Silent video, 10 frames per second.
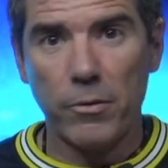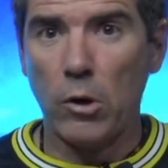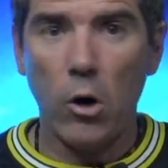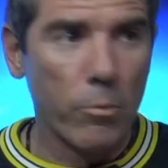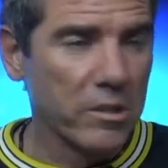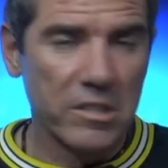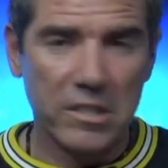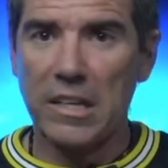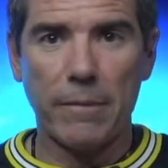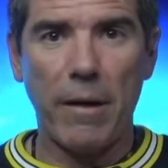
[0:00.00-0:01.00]
the hormones and
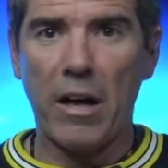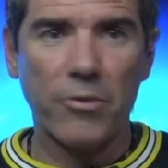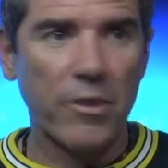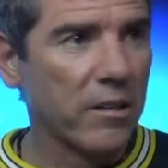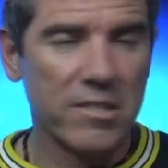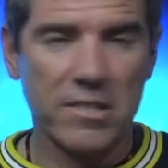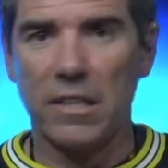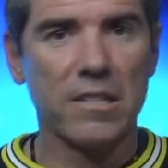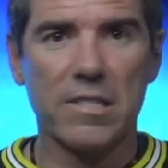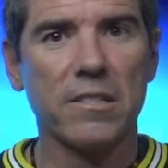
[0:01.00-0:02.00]
get them out there and sell and sell,